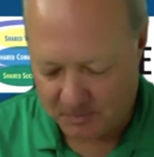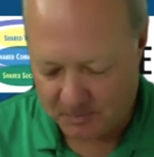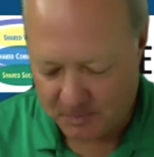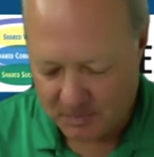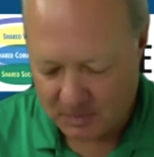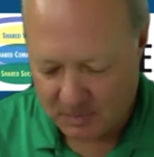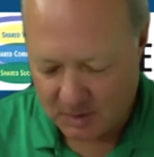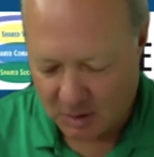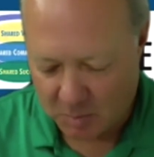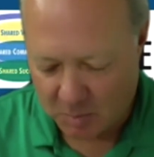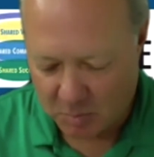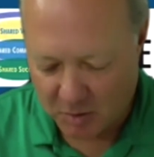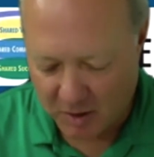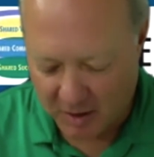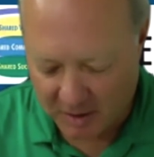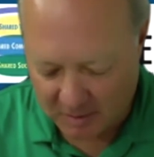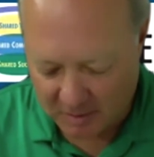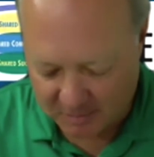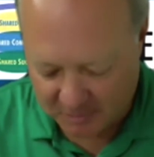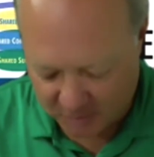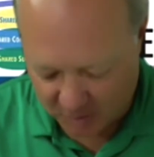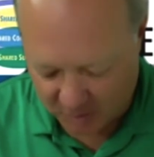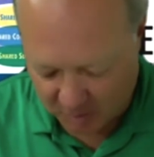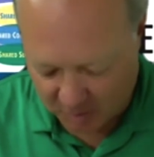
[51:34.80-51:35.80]
a
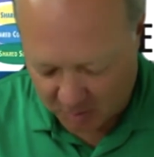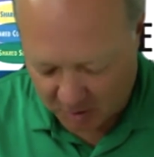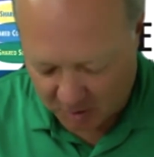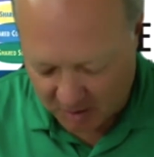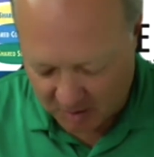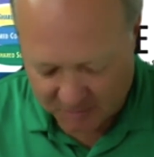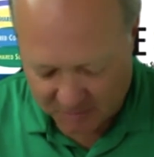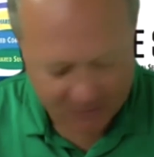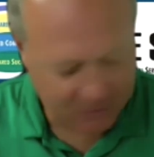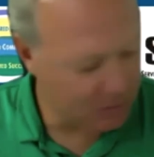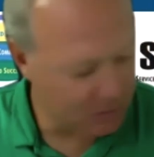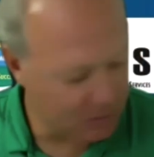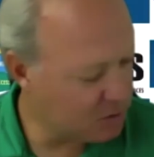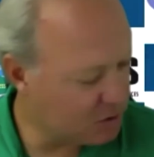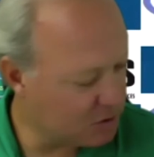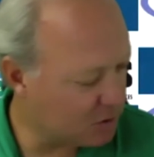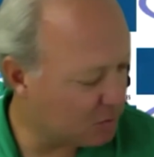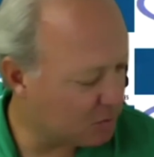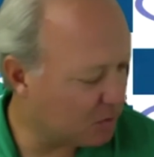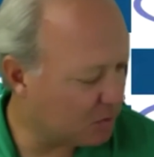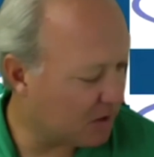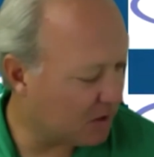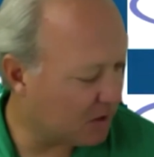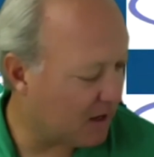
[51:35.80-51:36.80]
brighter
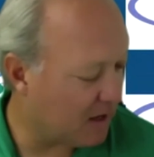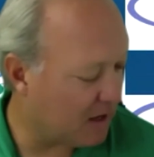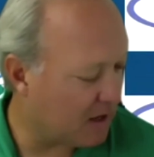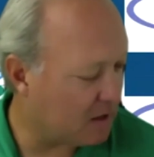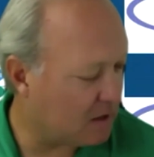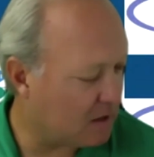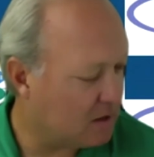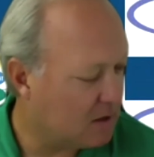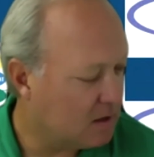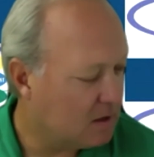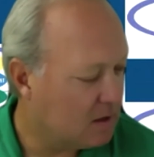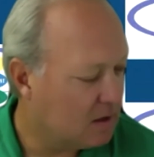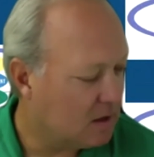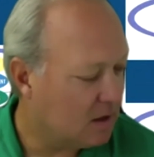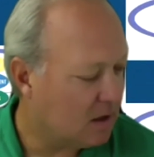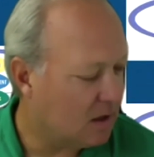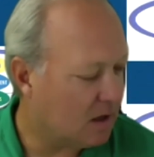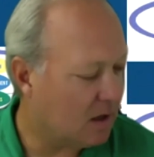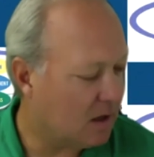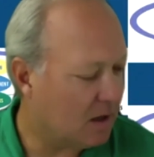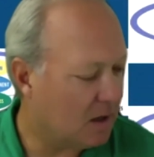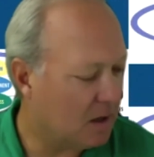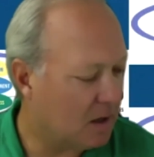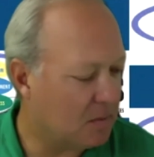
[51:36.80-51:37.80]
future plan
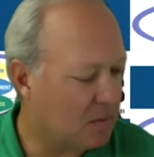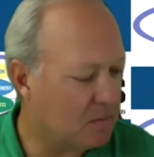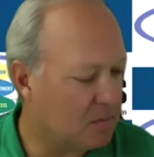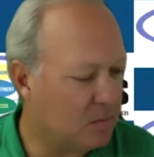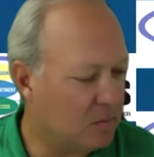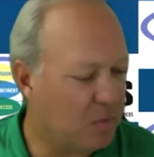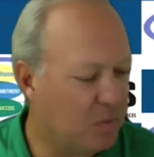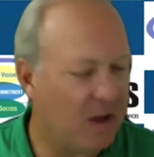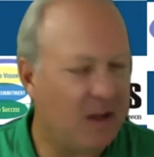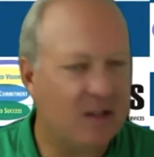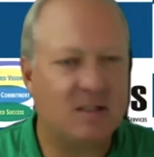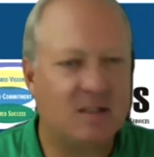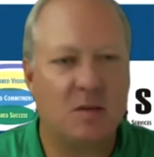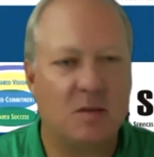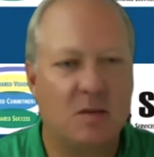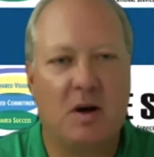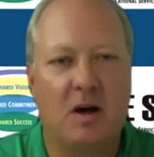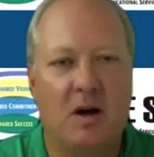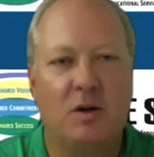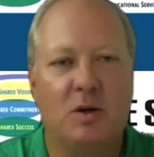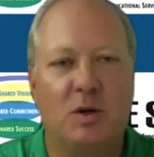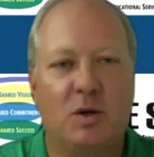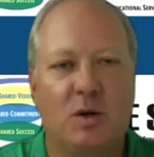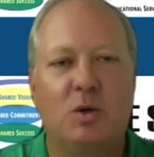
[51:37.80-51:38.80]
based
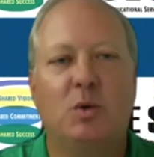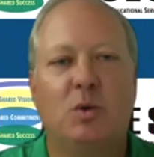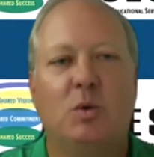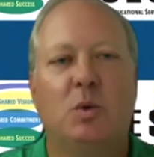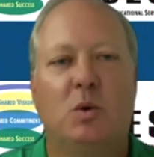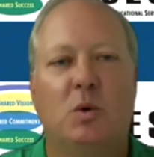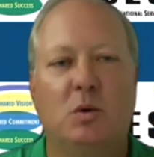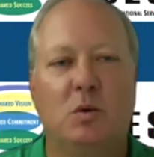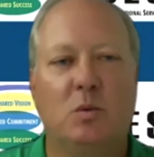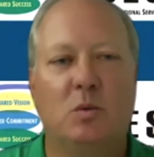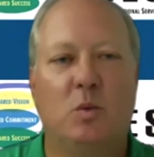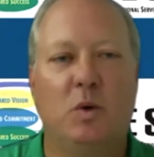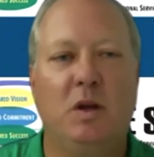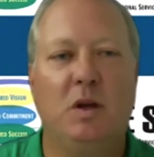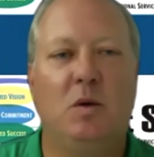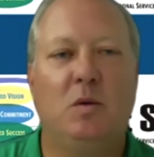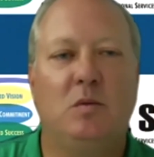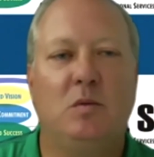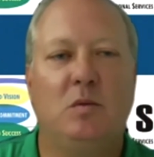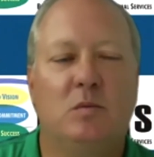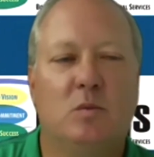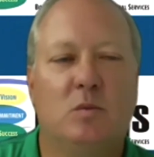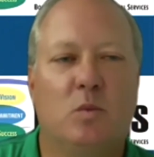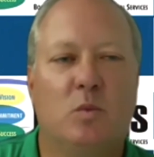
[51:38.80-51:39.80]
upon who
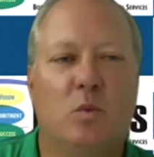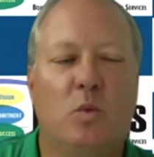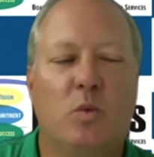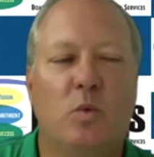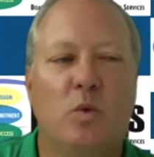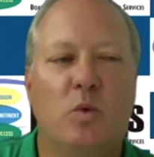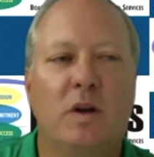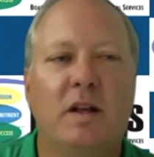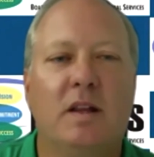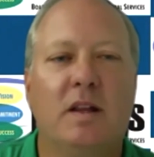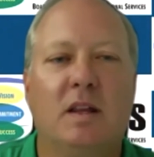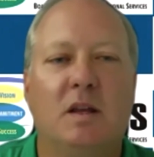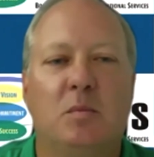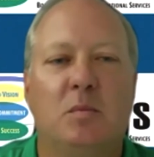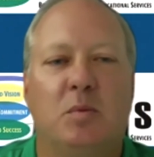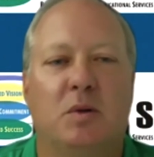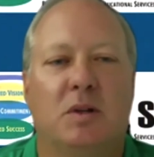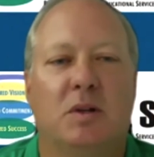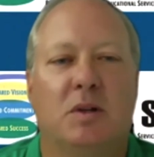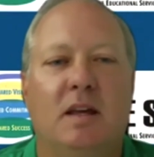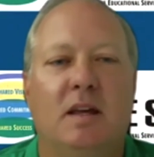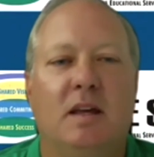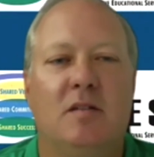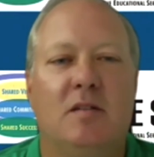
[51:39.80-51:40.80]
we really
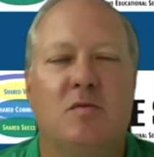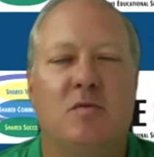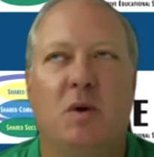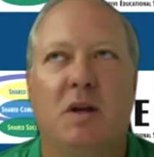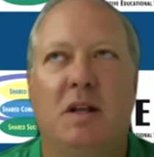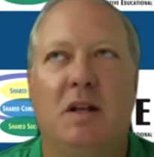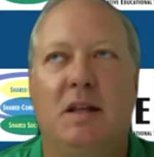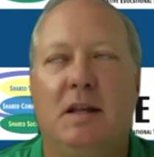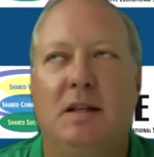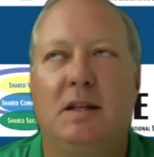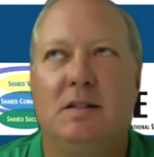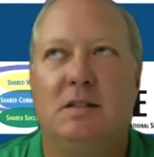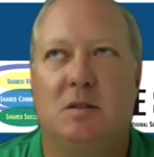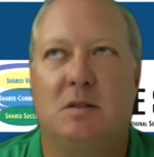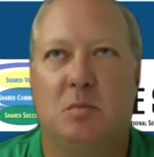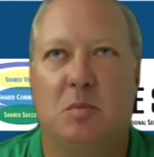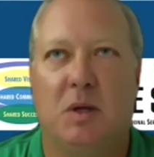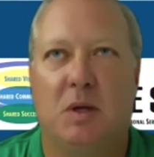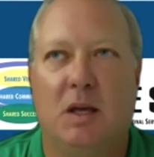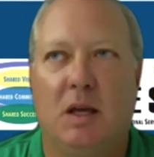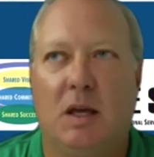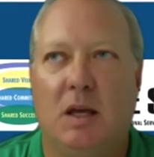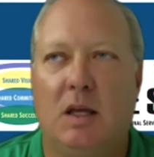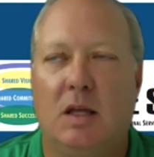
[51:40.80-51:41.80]
believe we need to
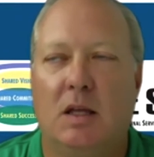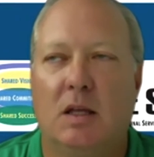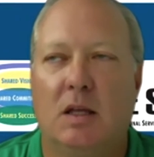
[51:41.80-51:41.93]
be